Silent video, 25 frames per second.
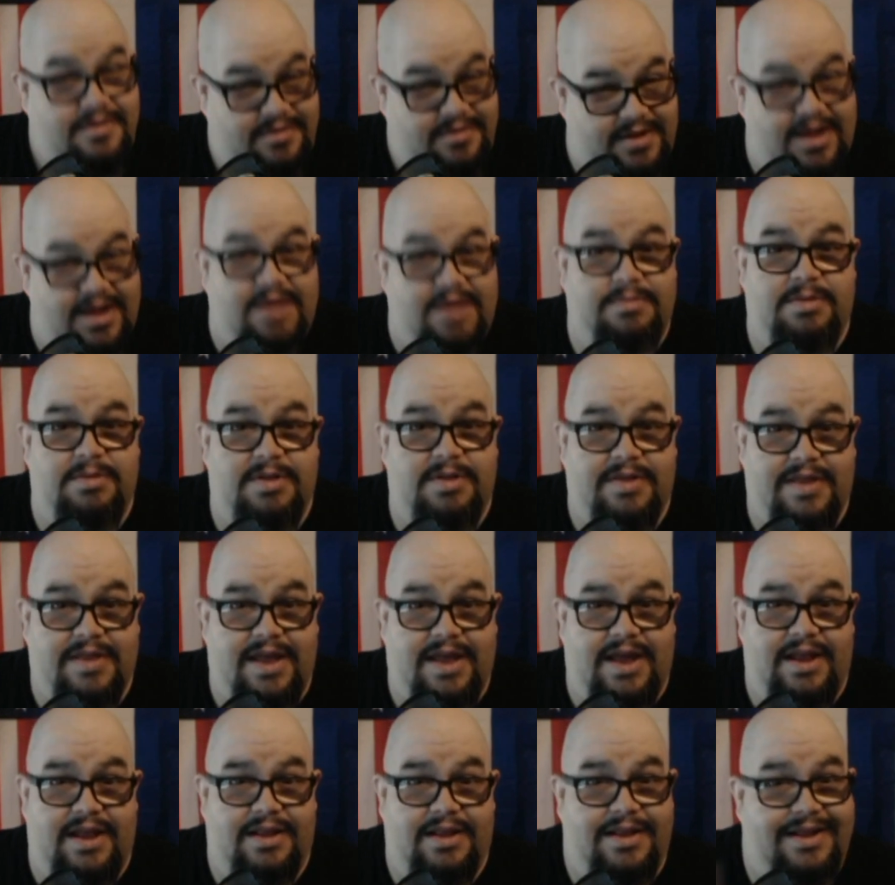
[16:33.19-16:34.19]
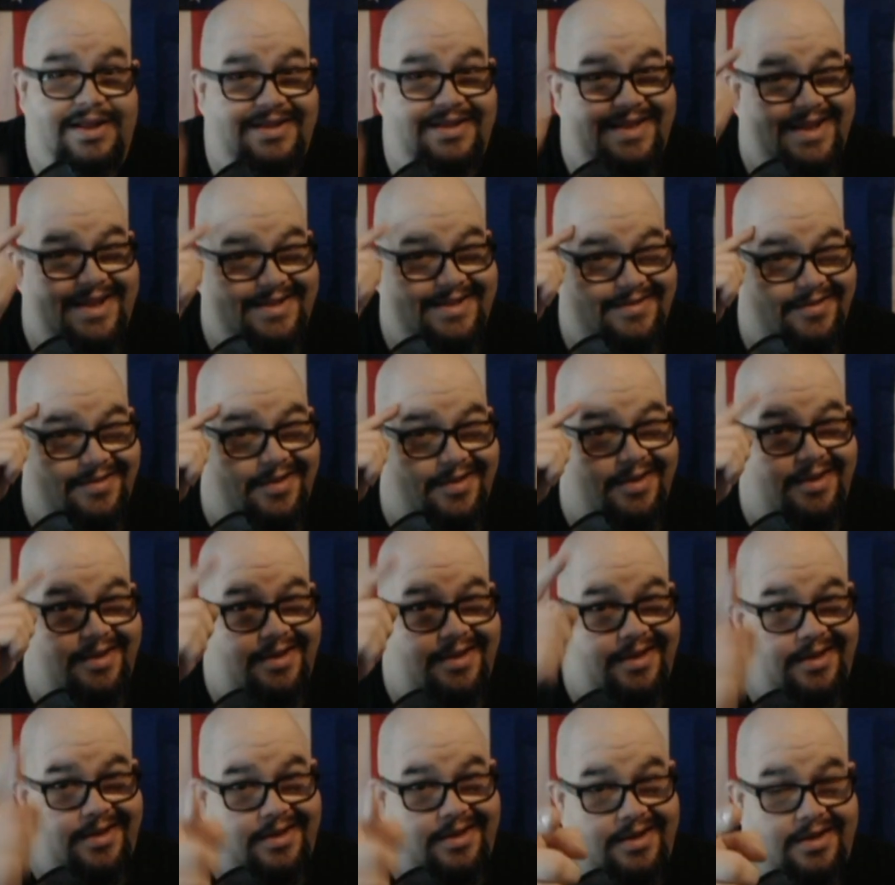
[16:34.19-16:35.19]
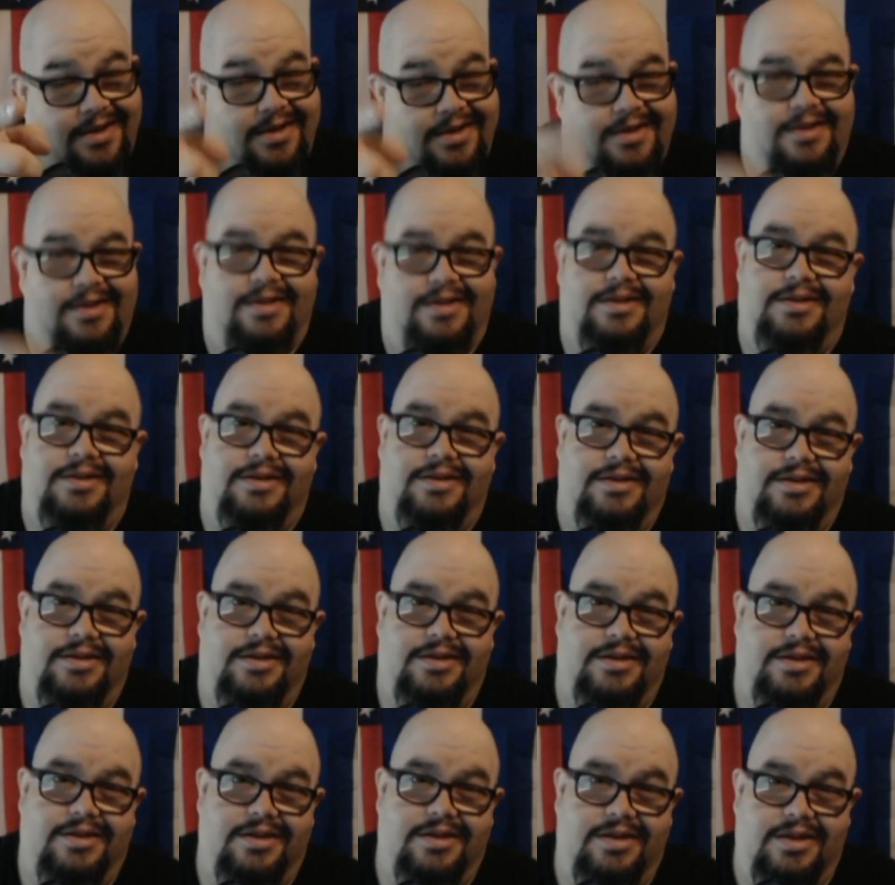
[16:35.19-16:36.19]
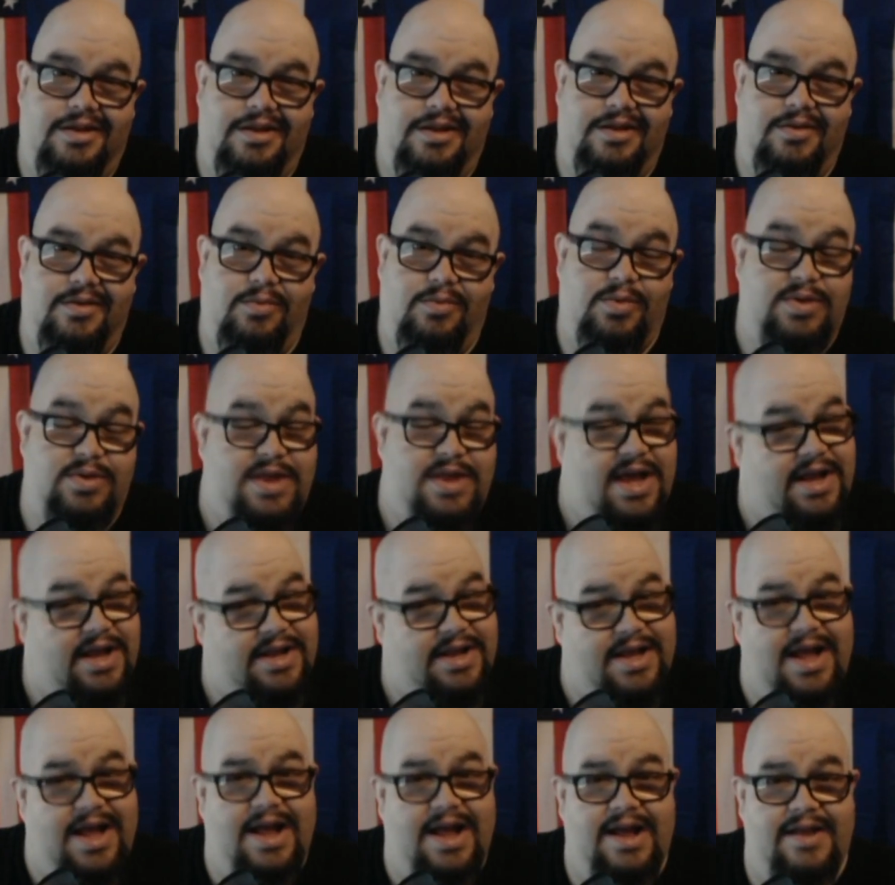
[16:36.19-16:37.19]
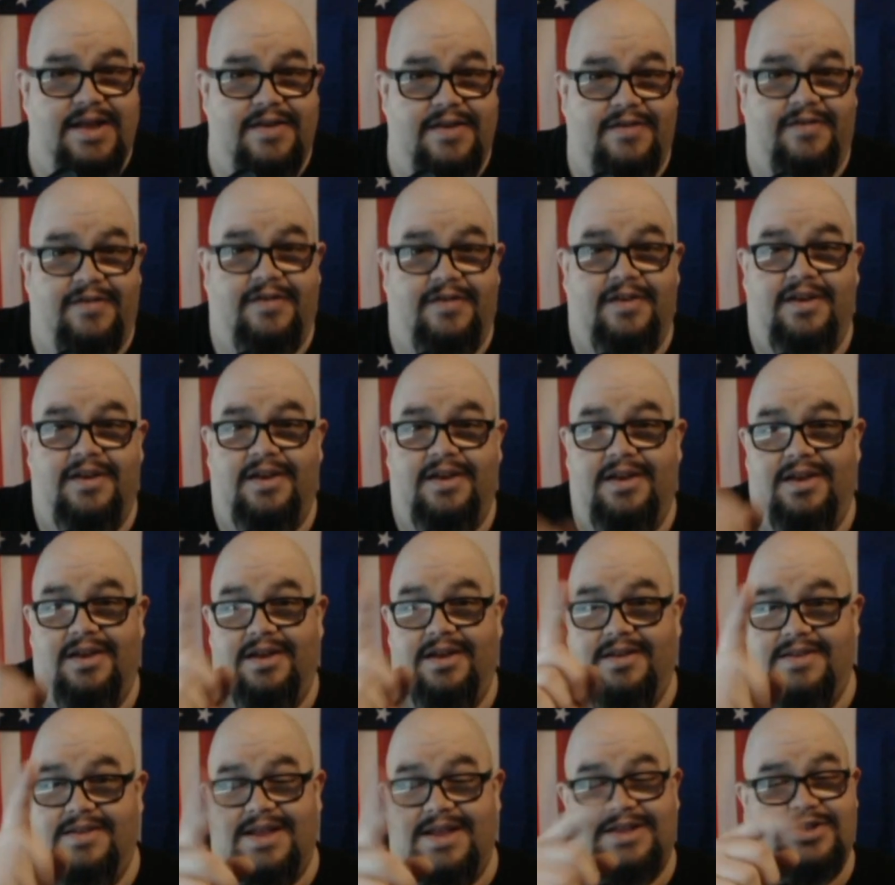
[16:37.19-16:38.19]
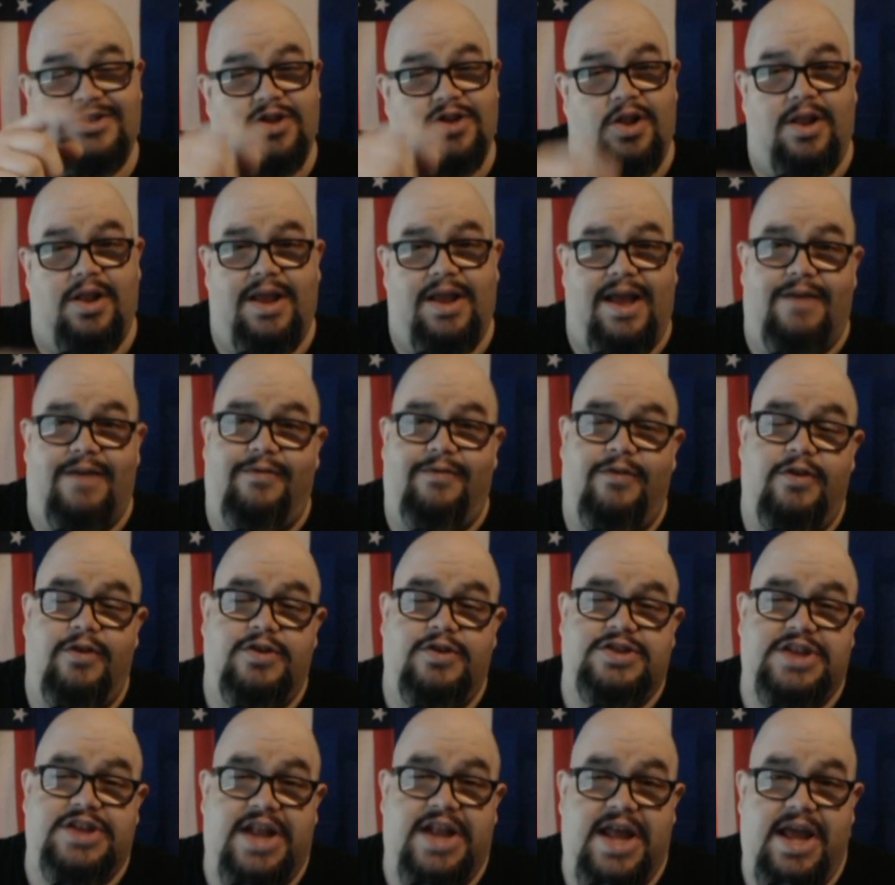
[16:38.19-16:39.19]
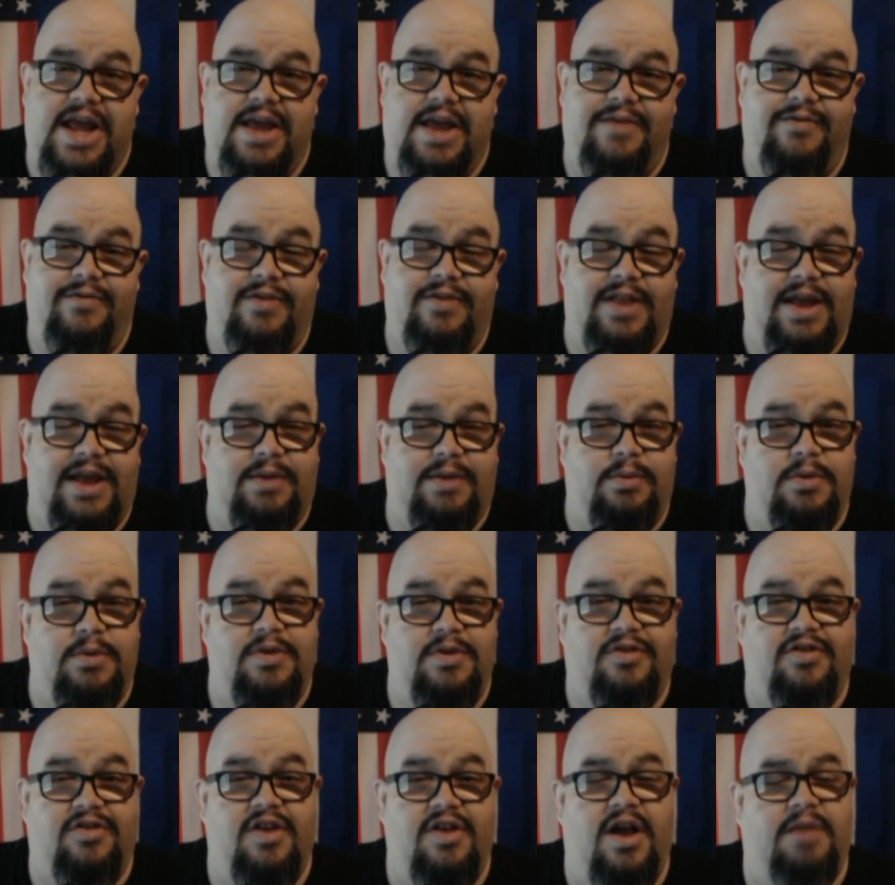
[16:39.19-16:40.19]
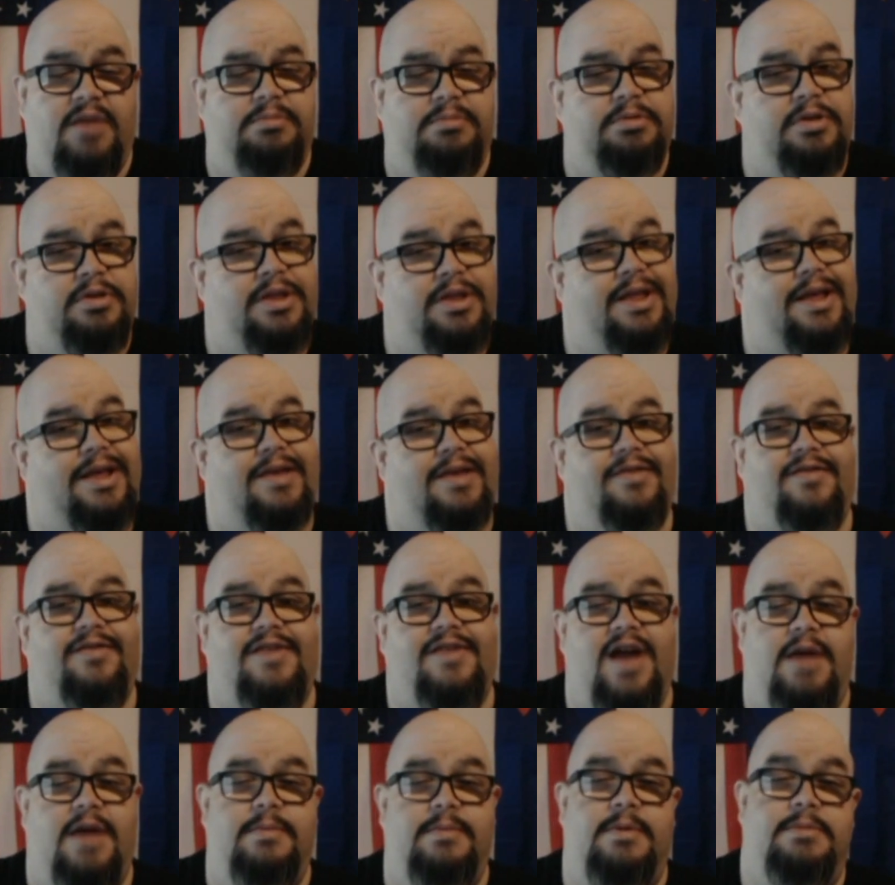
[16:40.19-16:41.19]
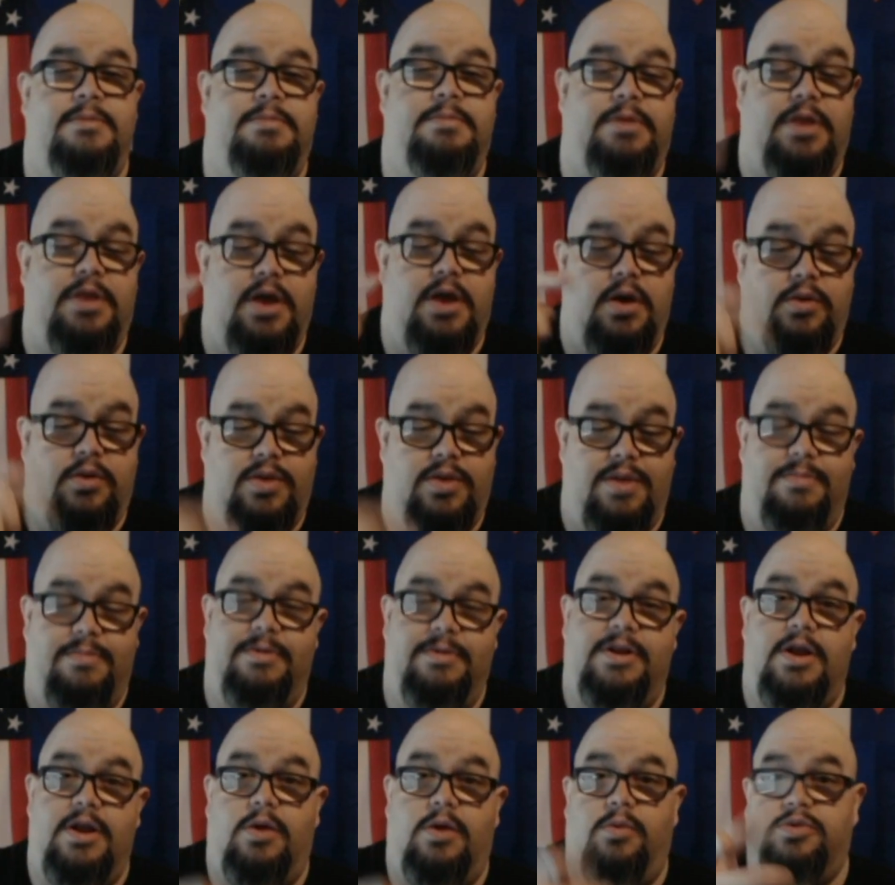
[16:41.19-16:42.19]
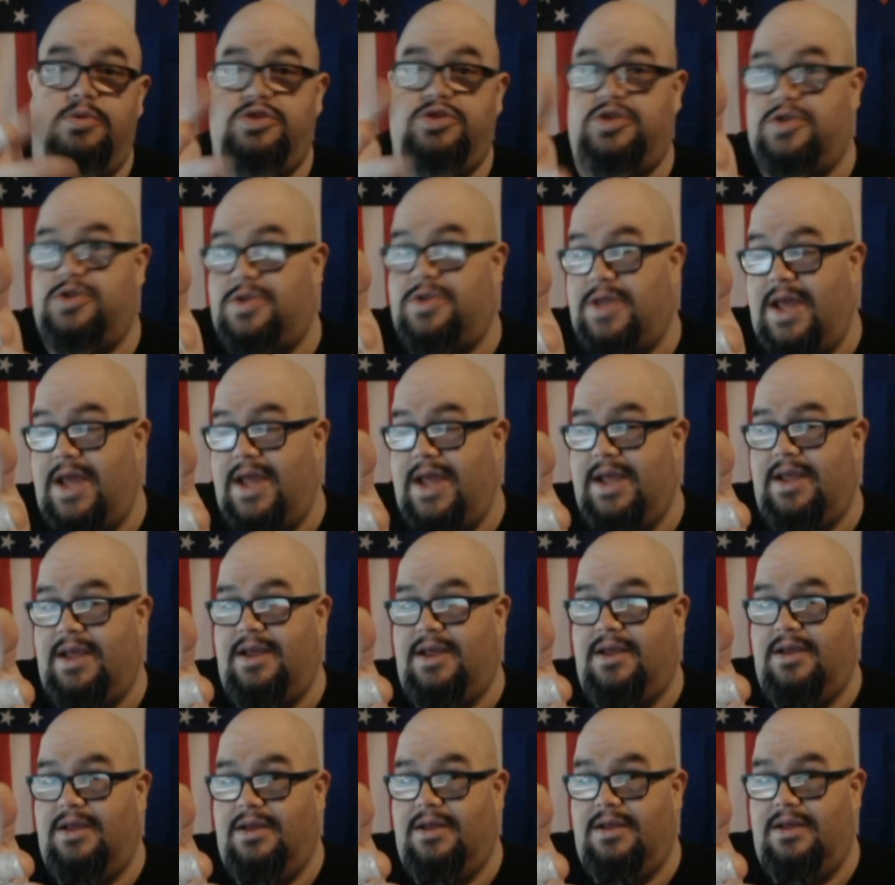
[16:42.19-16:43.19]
Think about that. Let that sink in. With that, guys, that's all I got for you today. If you like what you saw, please comment below. Let me know what you think.